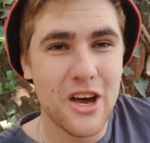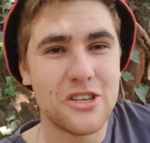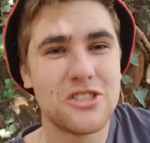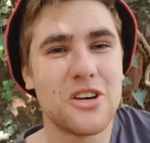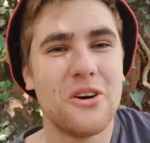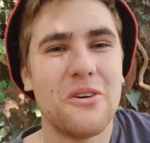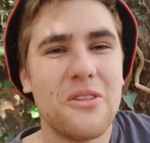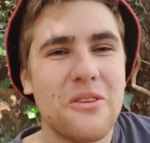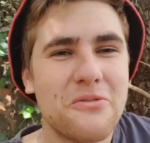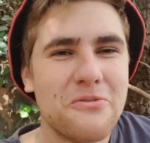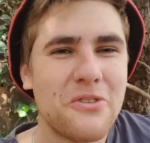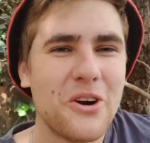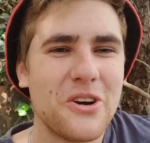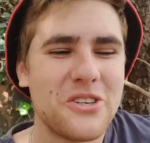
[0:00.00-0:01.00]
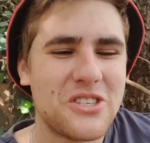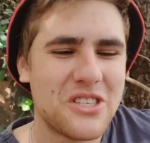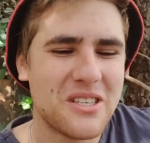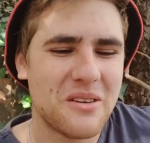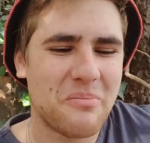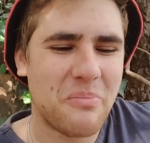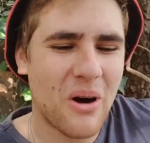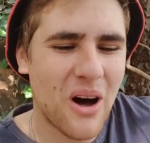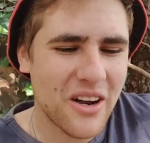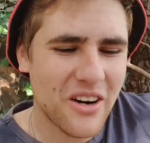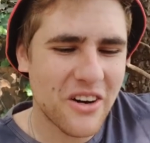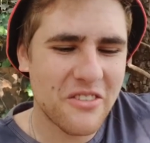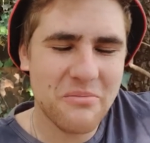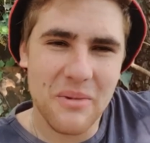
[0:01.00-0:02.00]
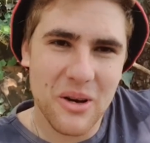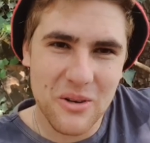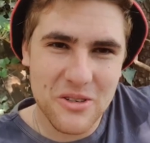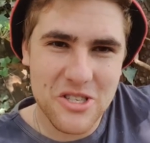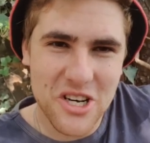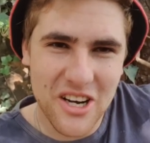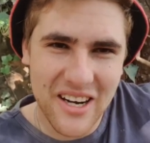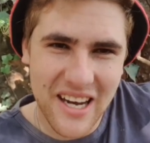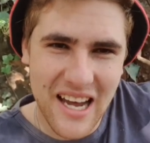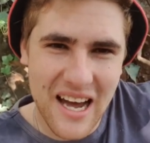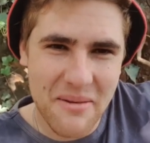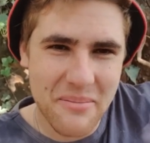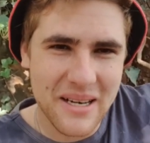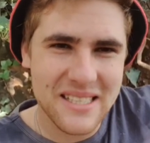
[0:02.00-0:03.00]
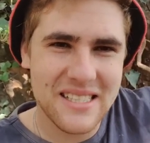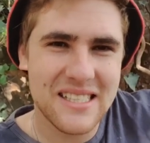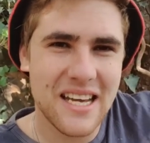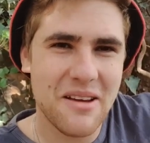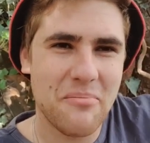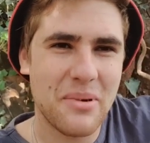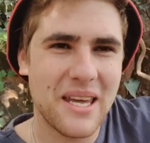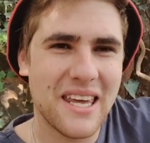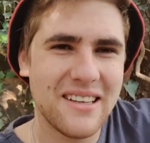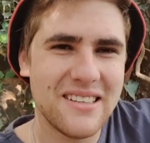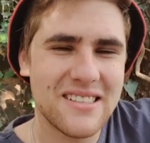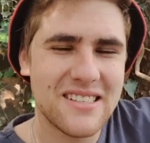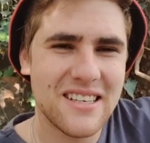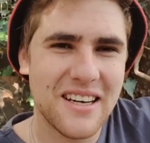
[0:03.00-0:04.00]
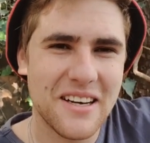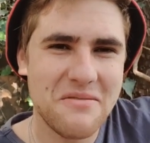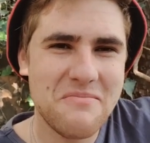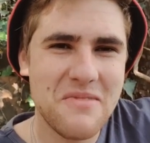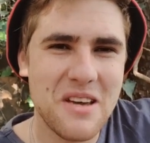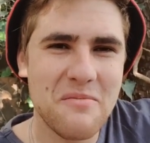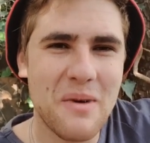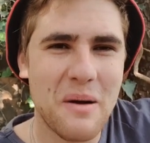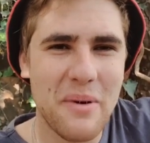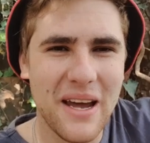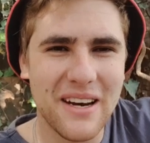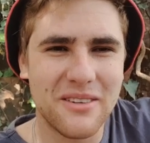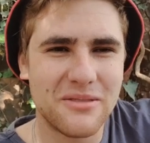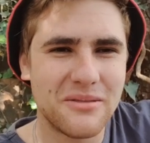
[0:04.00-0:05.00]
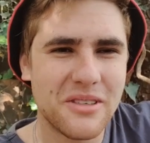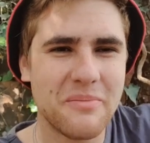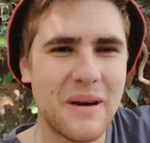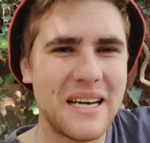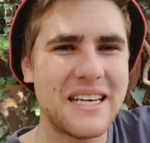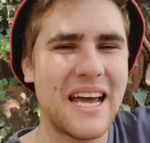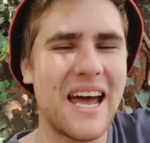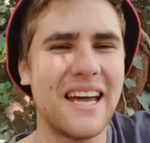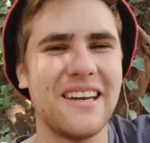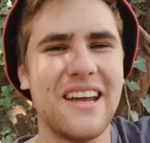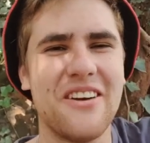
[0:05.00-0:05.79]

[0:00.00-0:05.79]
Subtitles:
So the first part of my whole journey, I must say, begins in my bed with my dad.